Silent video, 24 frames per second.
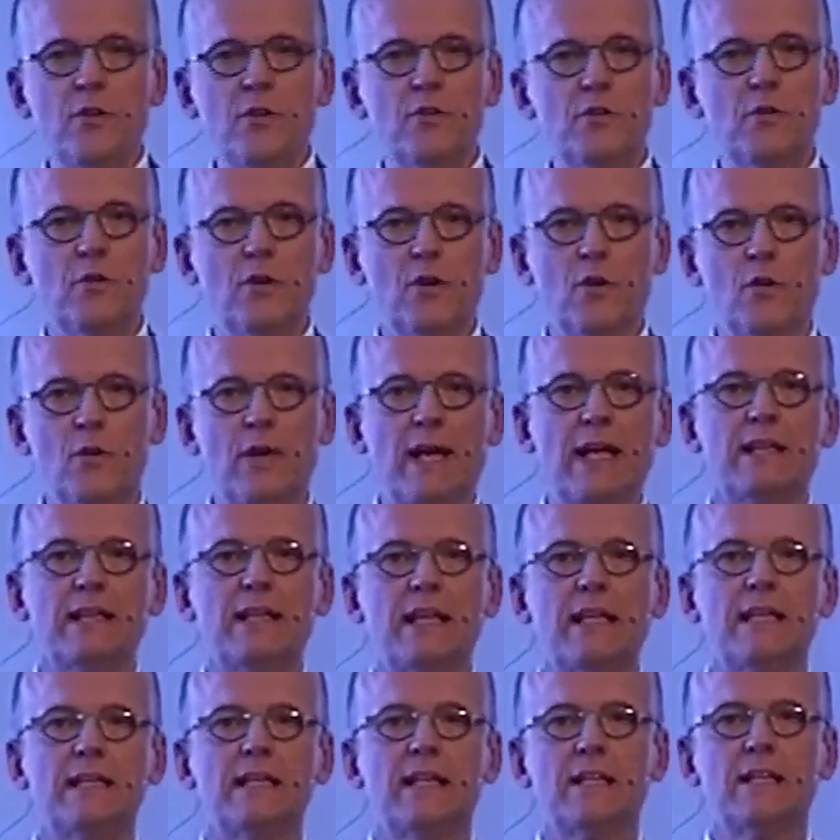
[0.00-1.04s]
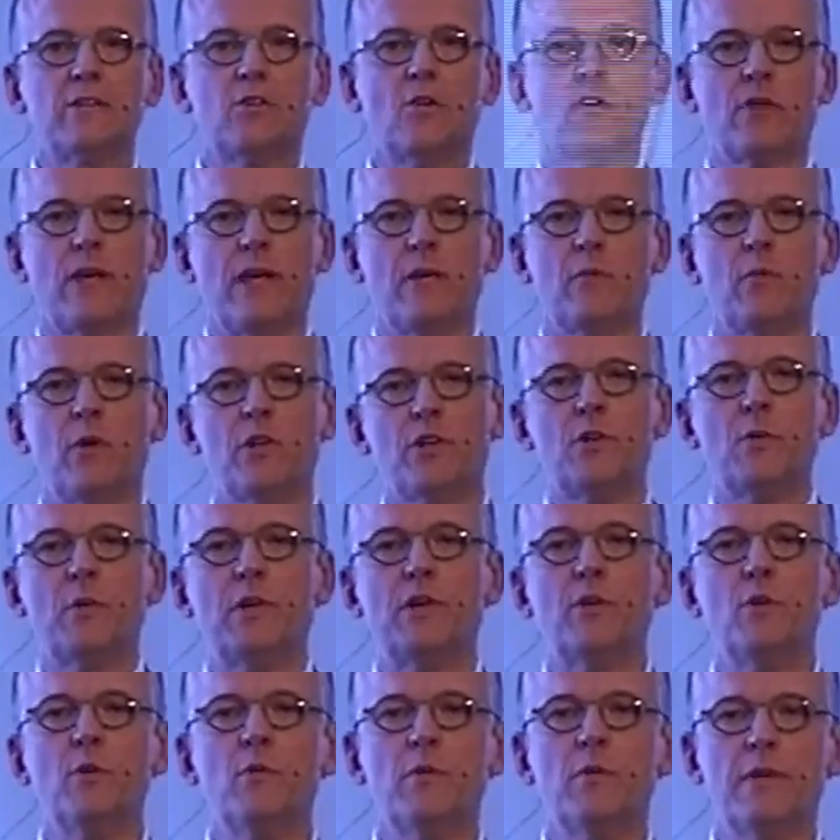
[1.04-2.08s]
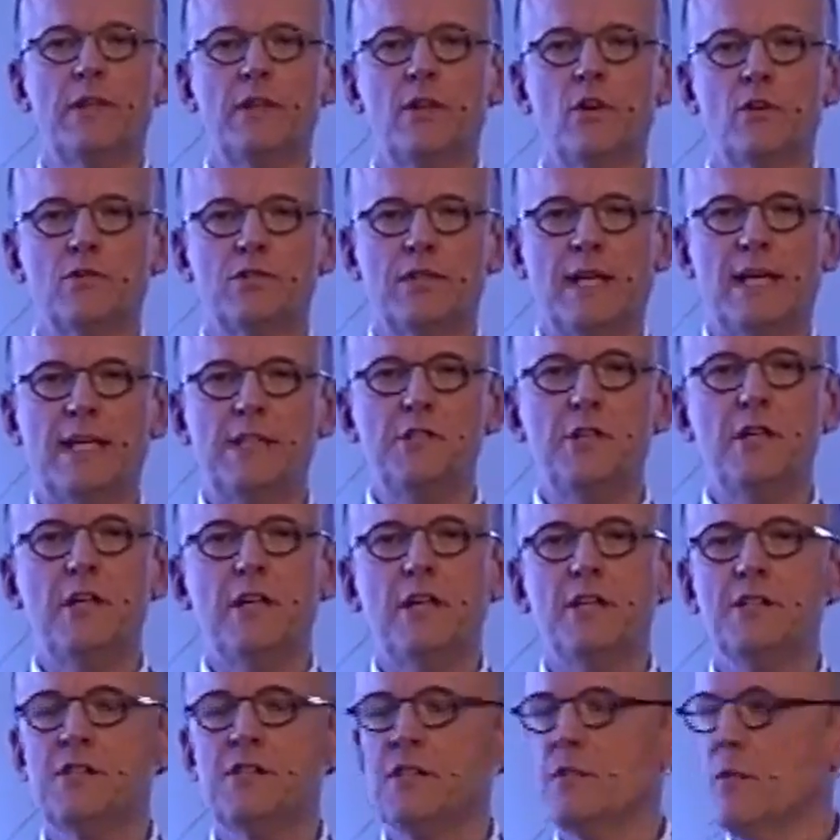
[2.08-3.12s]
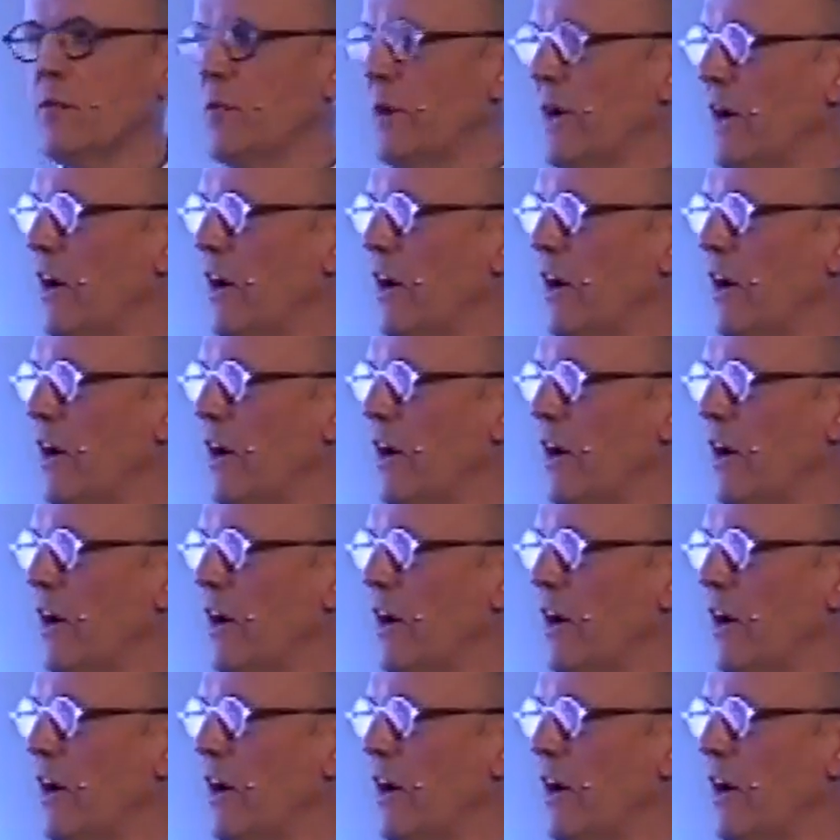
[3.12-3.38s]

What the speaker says: you look at then that, okay, what do we do with those engineers? We